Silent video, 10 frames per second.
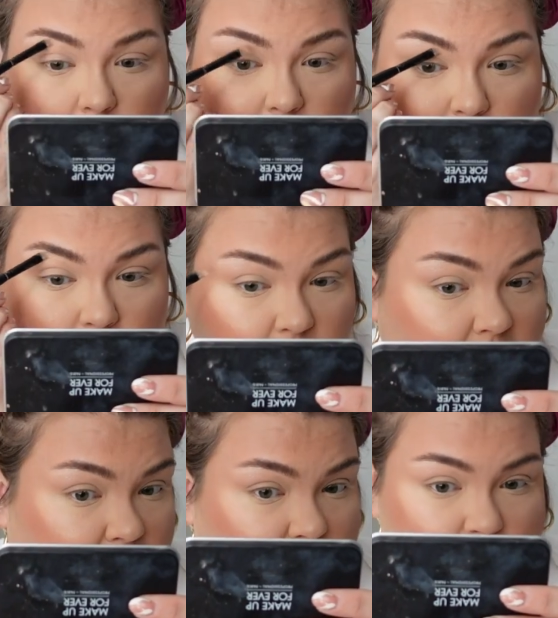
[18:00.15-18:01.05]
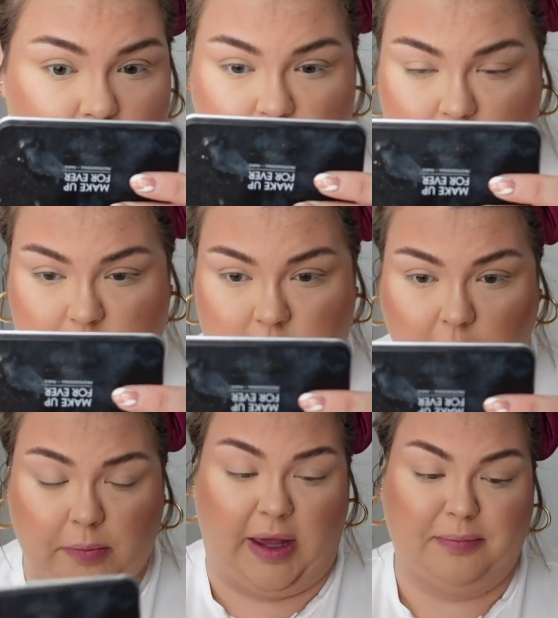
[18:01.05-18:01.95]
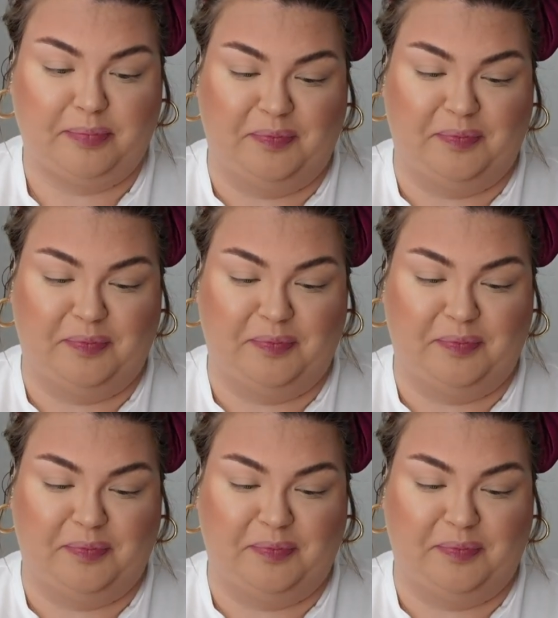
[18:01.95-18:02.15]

But you guys told me